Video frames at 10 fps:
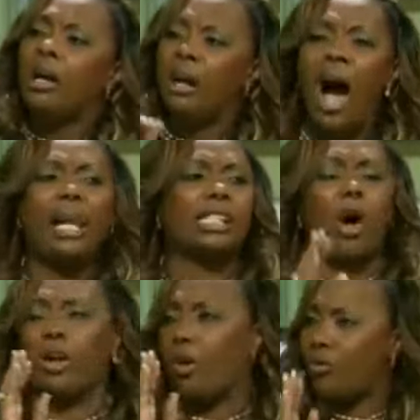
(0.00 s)
God is
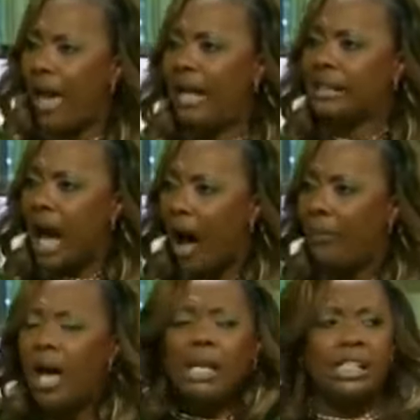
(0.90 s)
going to raise
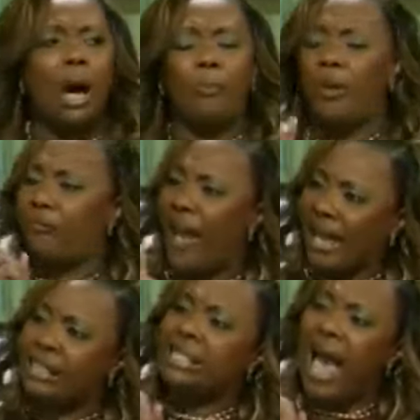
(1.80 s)
up some
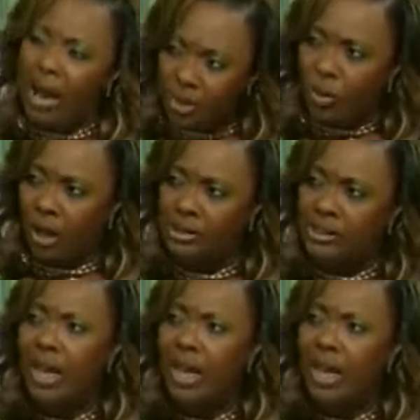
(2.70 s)
prophetic Samuels,